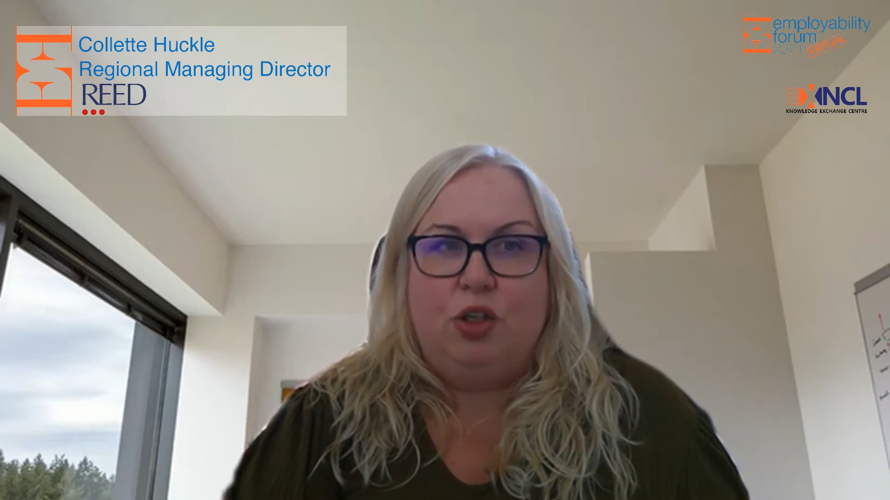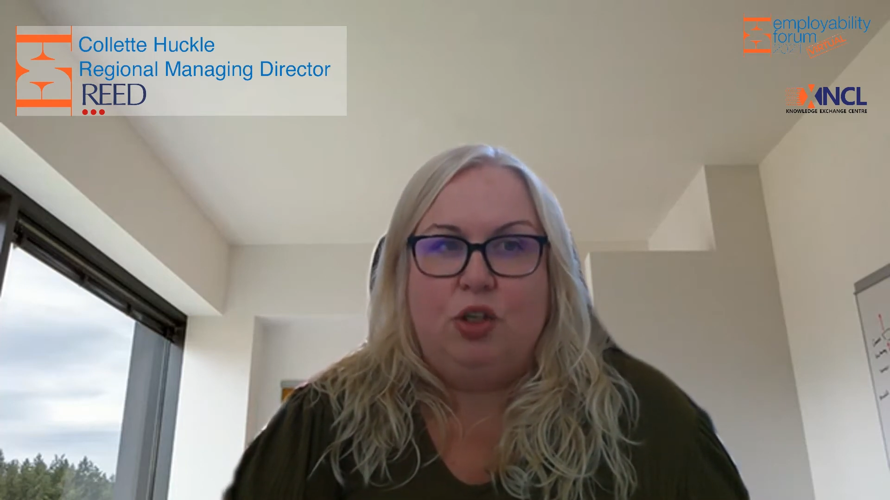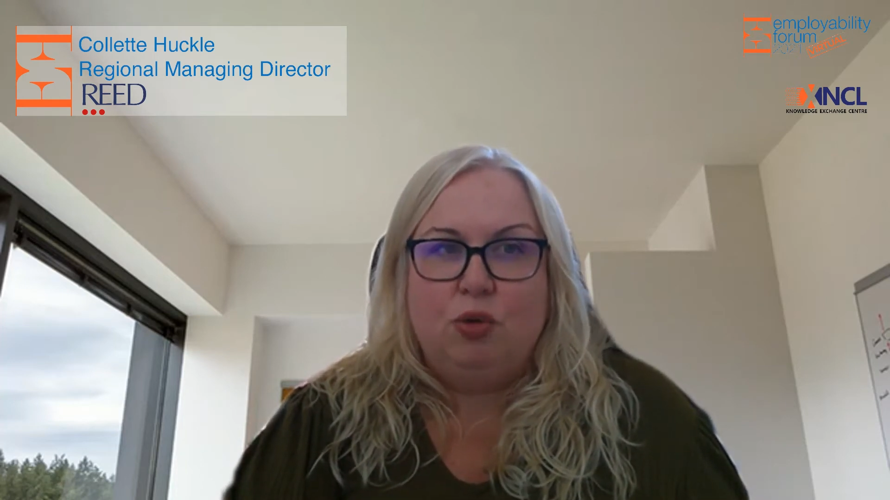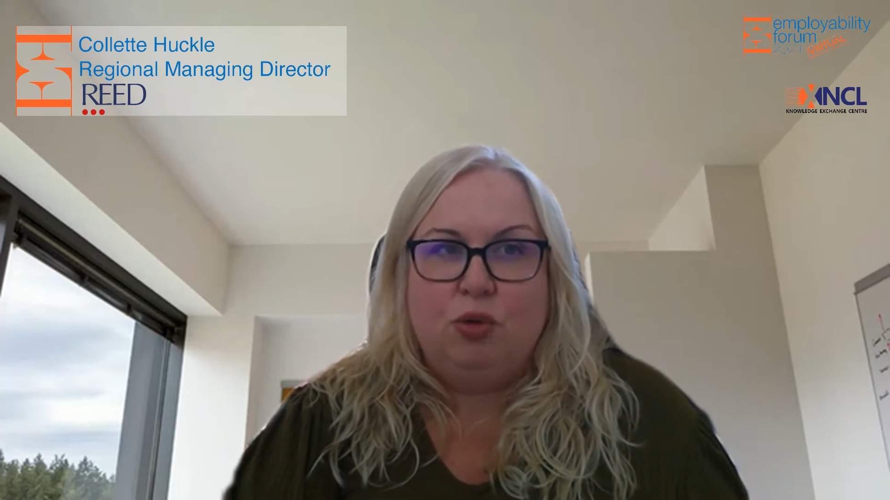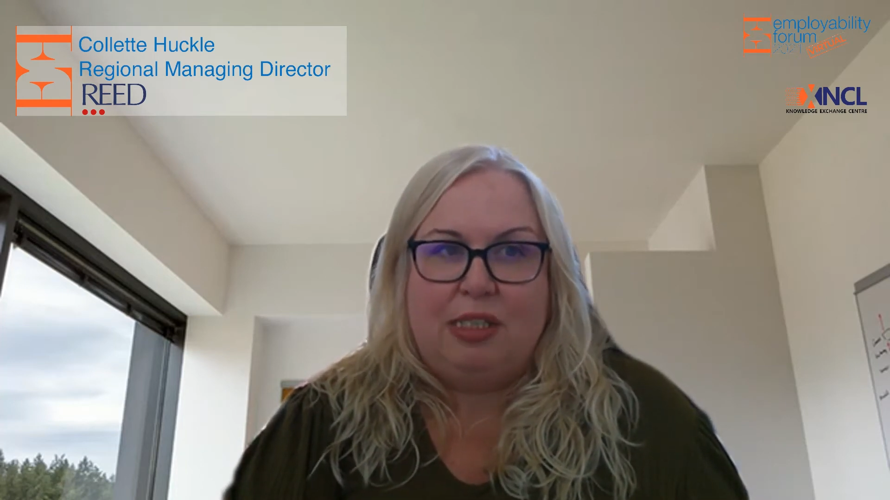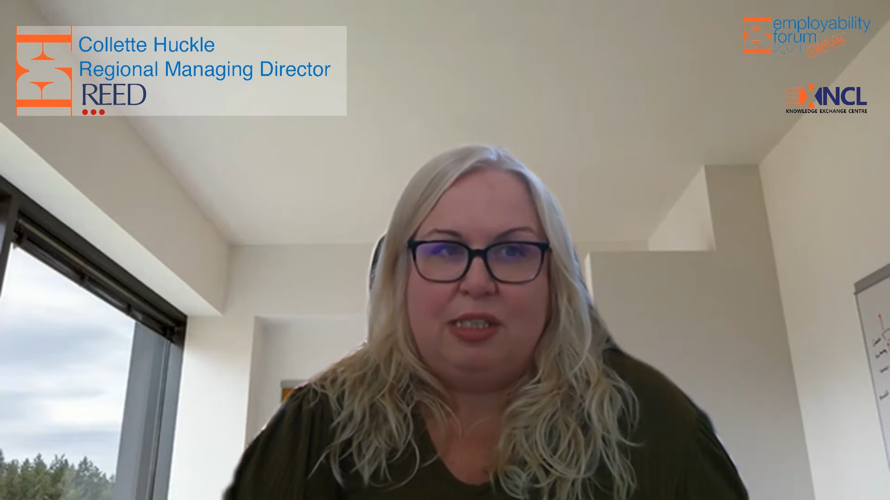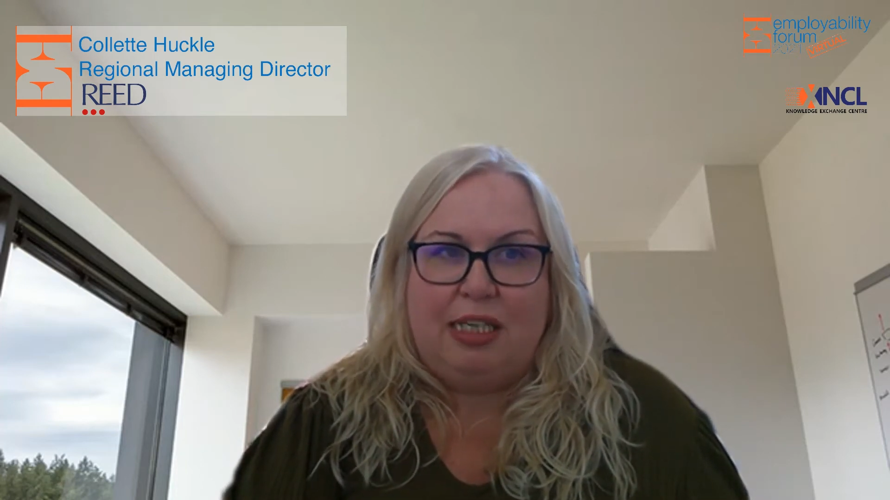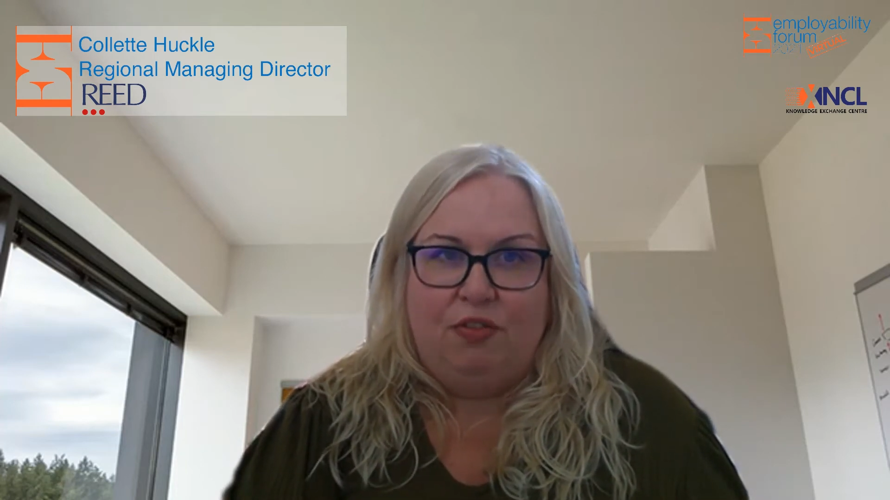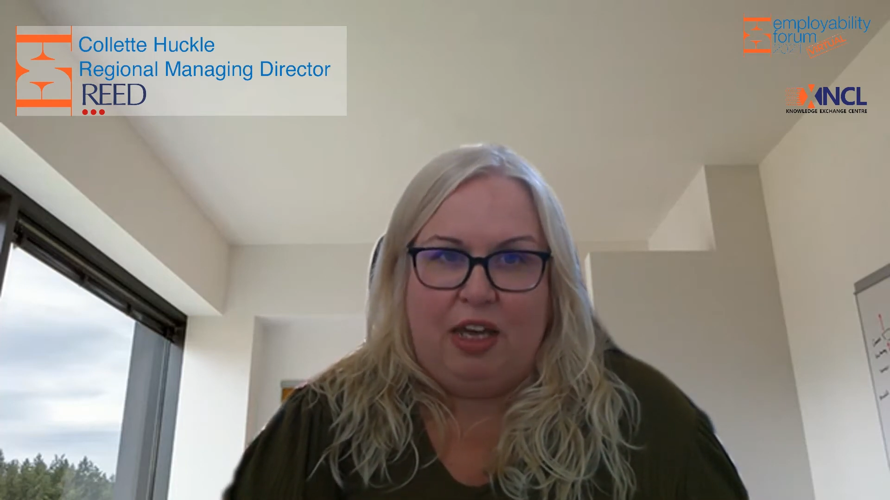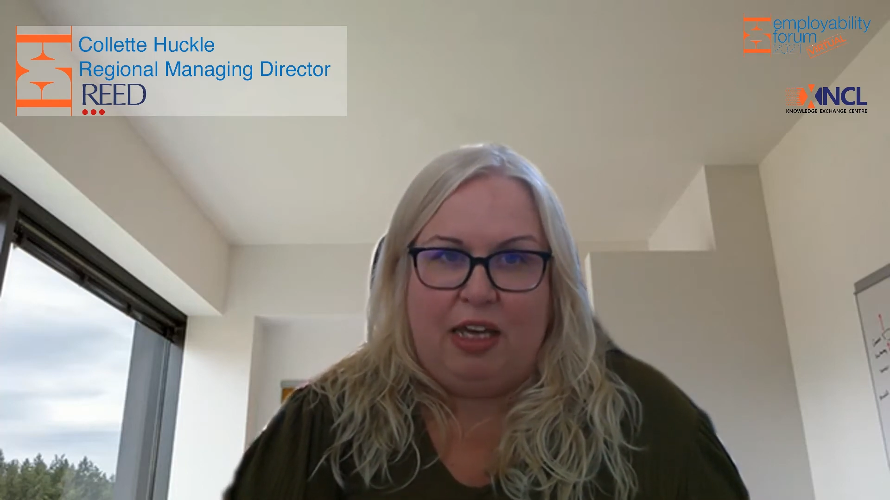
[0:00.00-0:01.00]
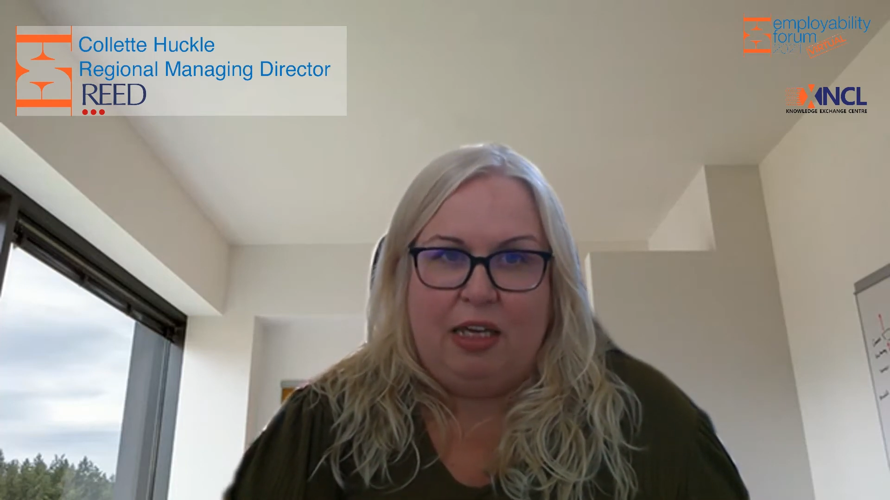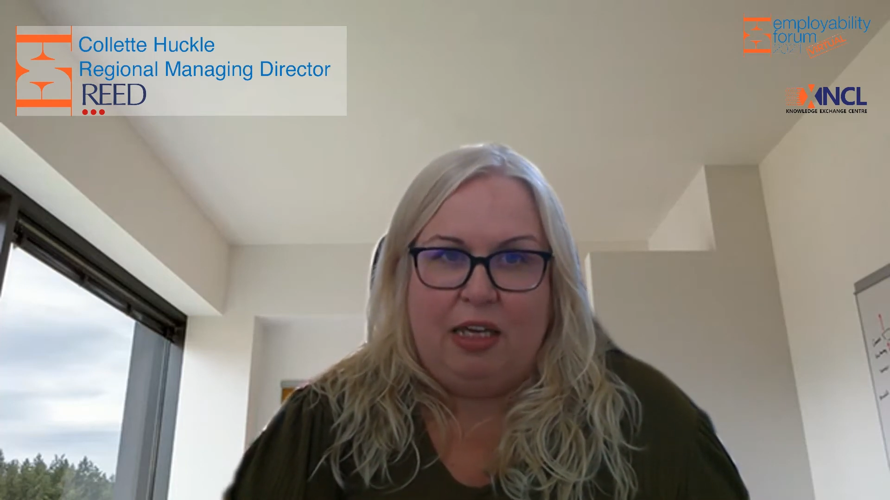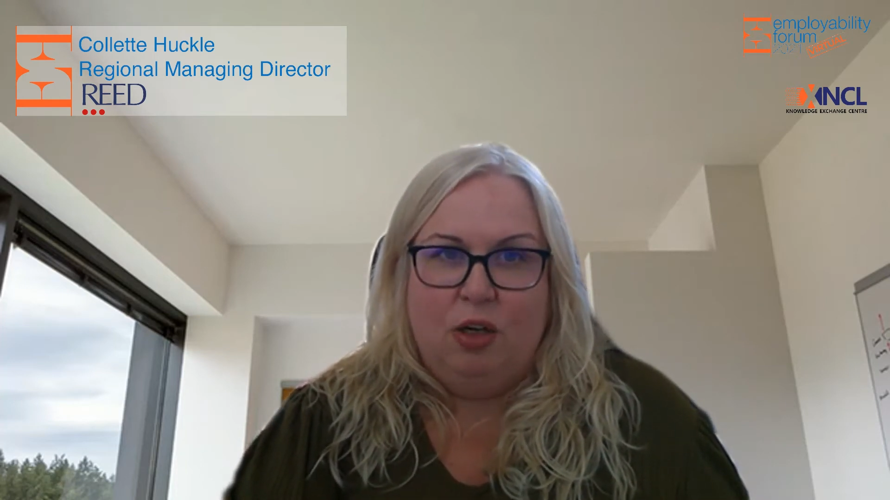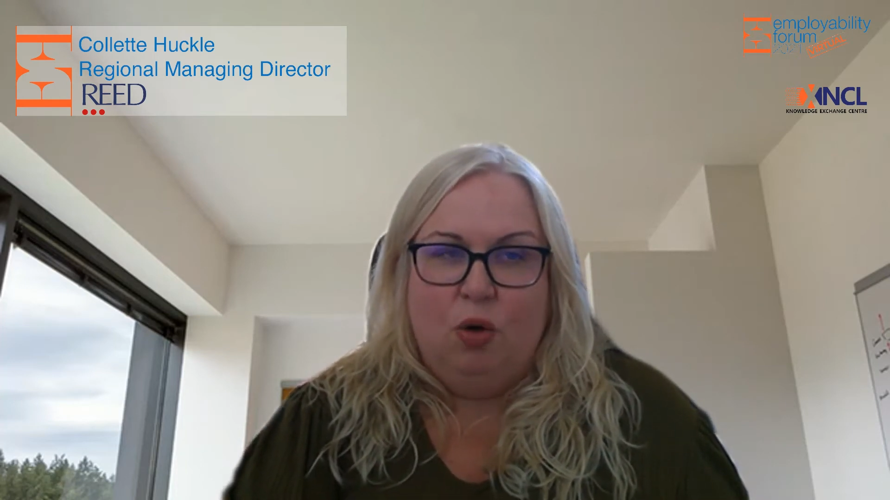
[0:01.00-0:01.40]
your CV,